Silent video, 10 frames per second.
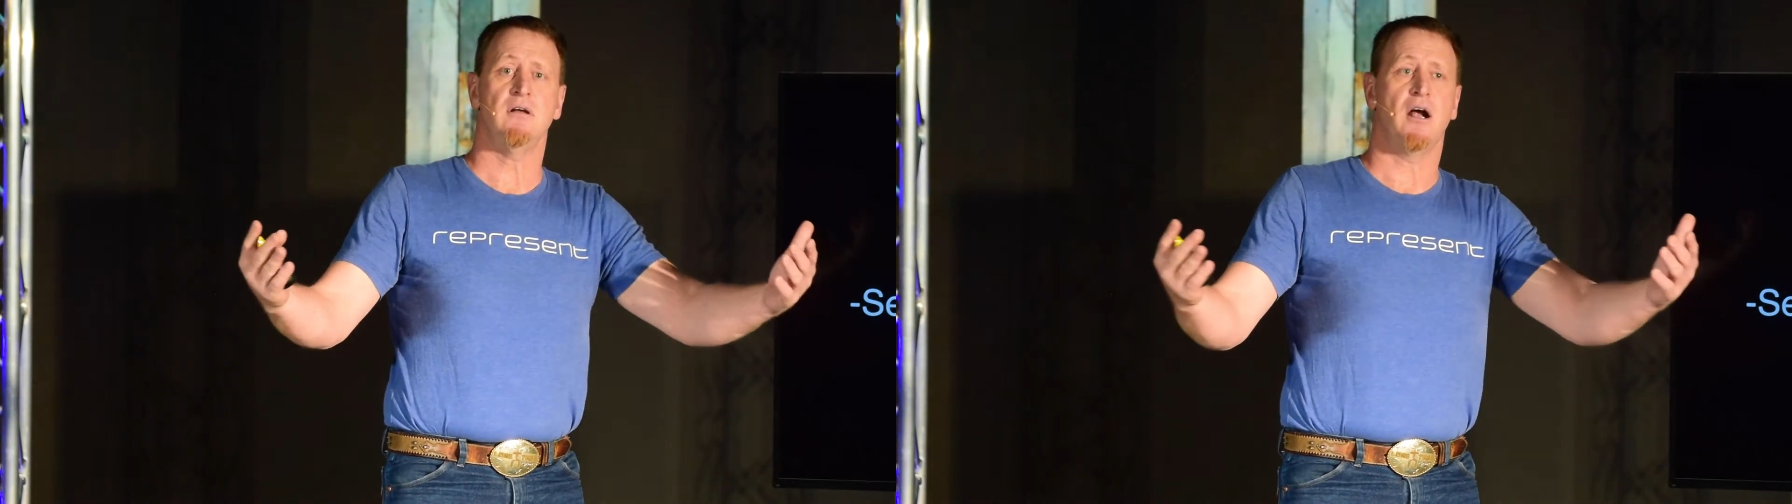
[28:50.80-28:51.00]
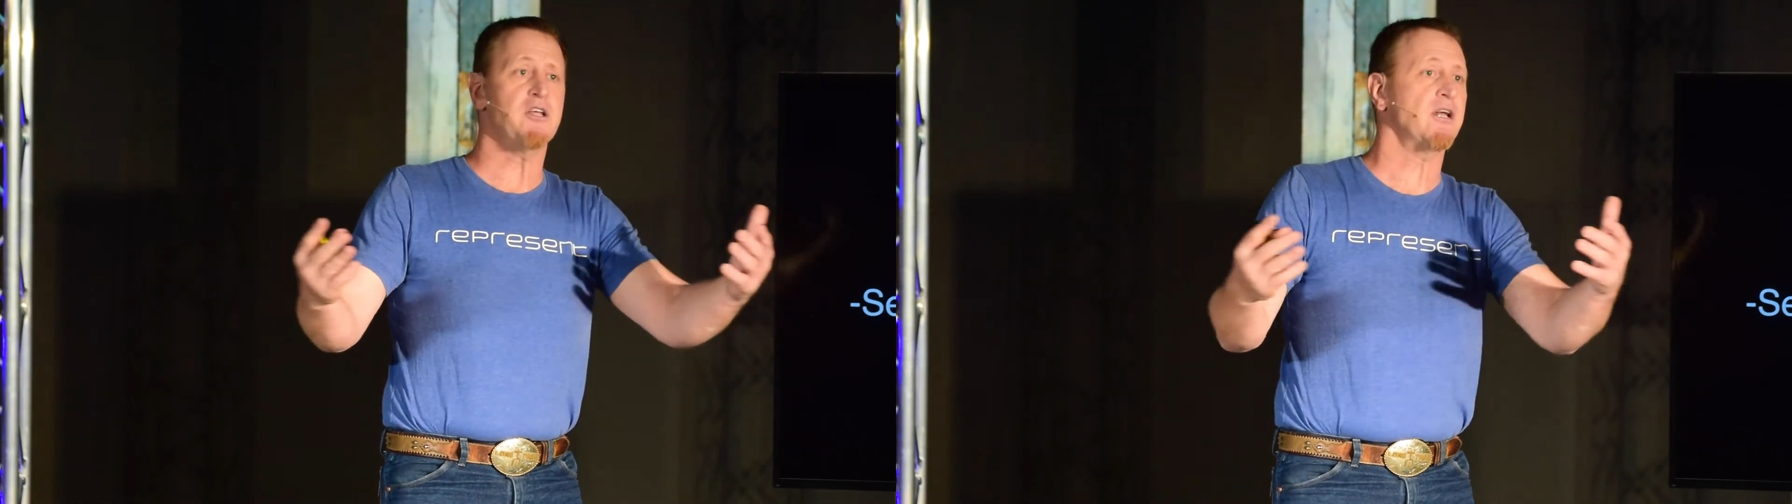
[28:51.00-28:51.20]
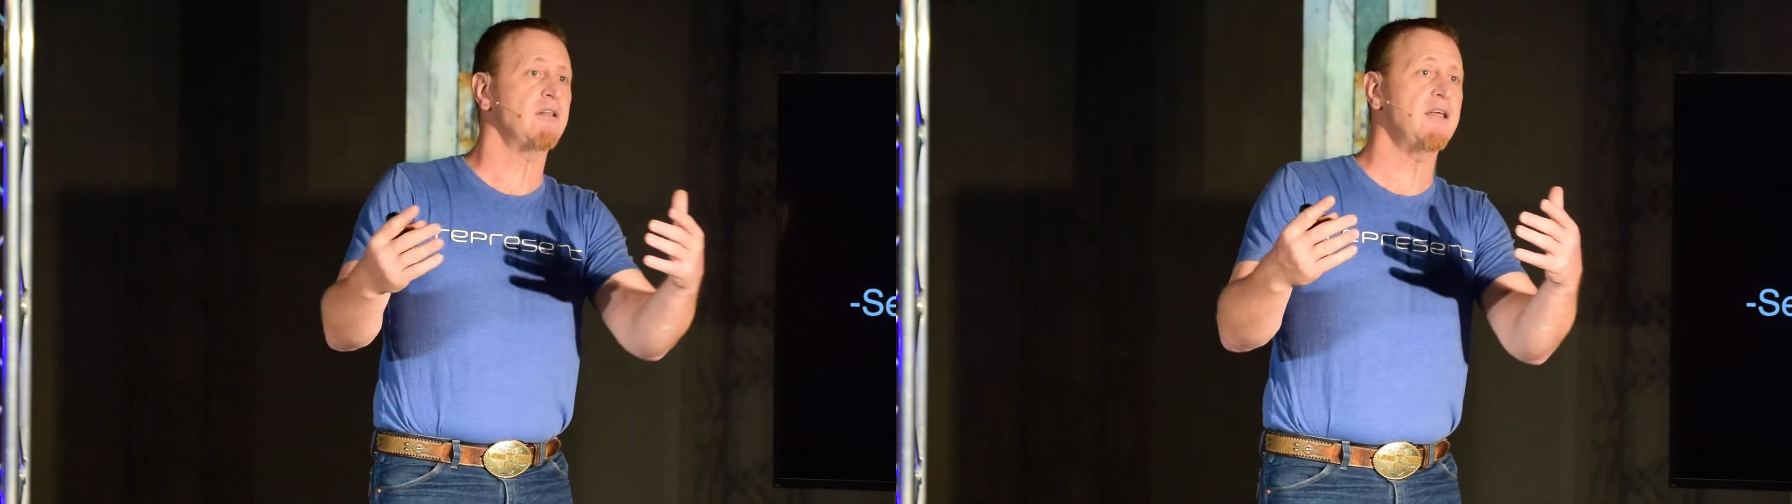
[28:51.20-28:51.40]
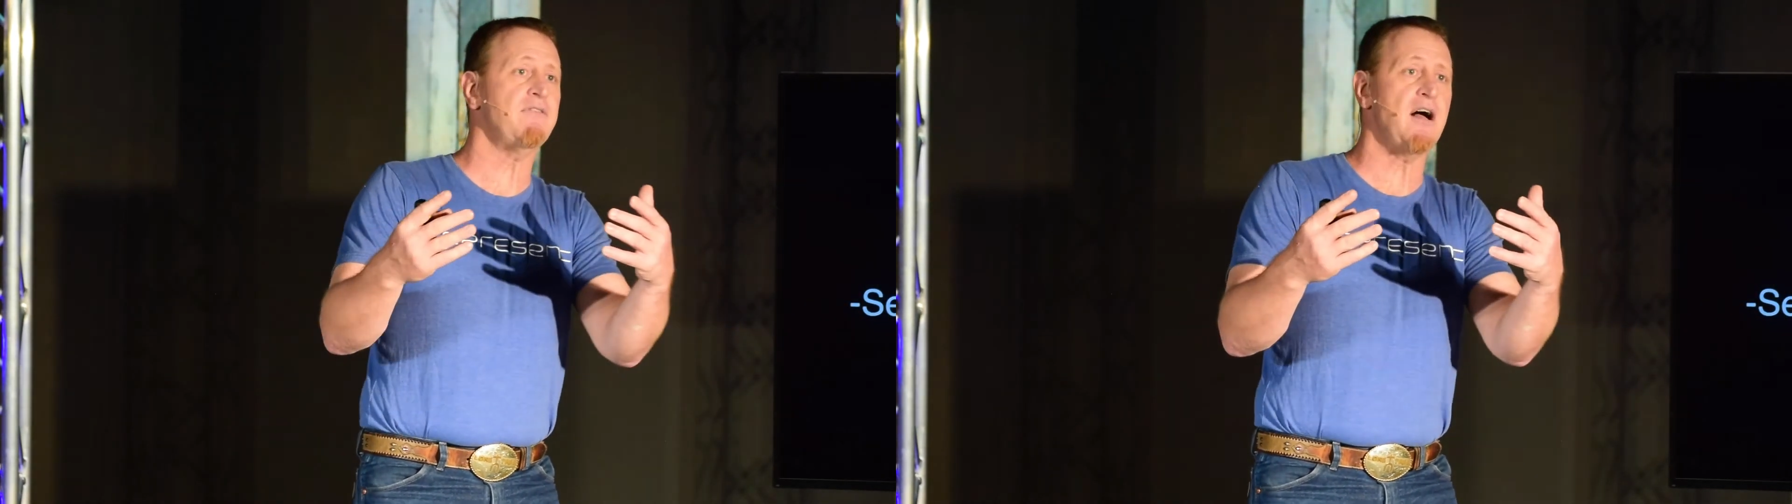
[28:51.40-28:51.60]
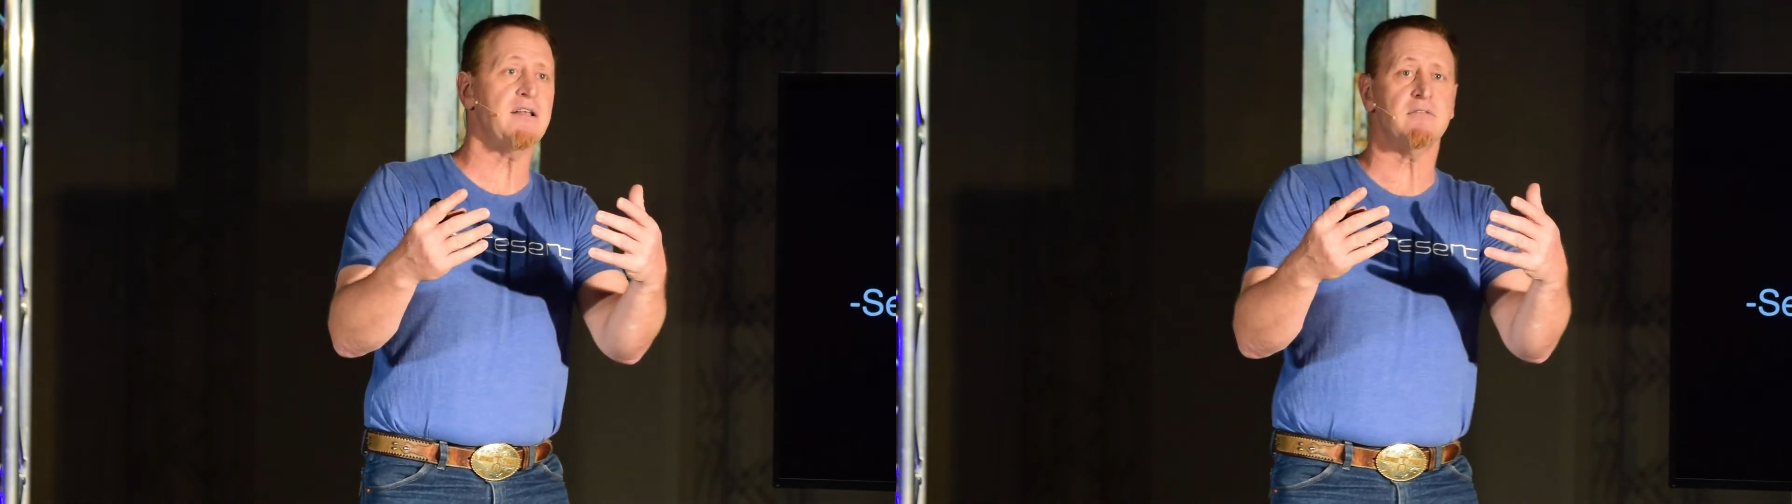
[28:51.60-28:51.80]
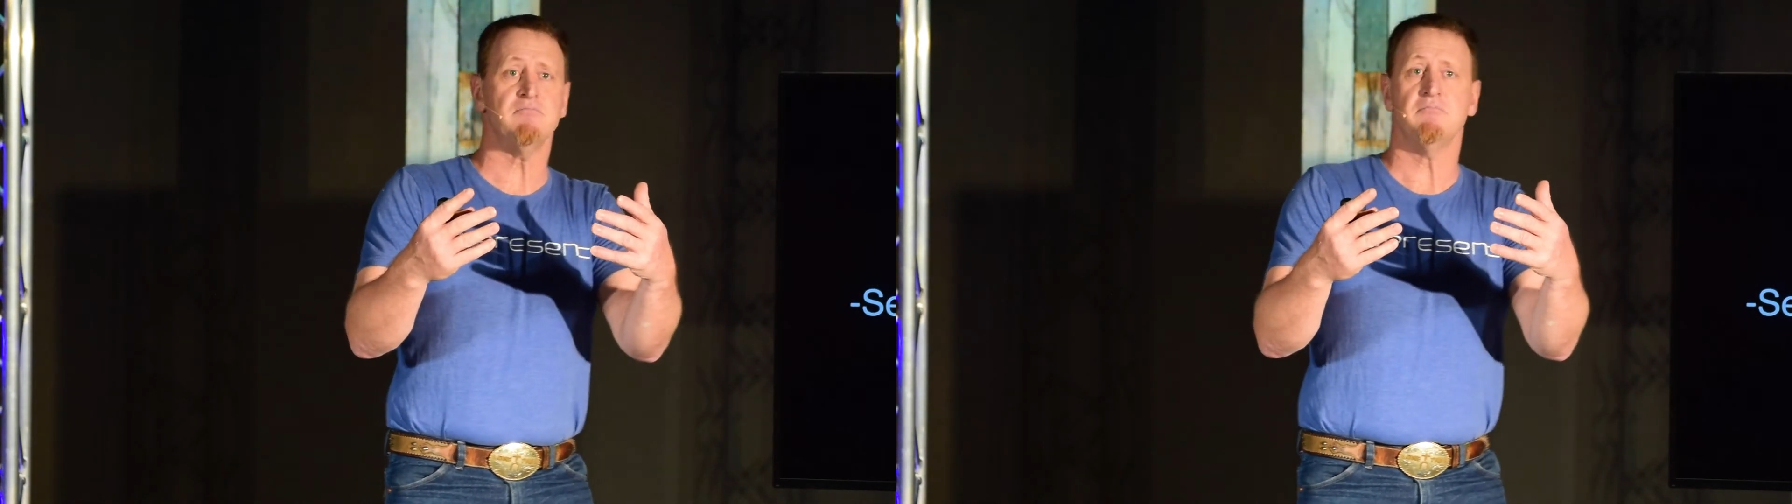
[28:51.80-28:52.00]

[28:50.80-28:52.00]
Are you going to live on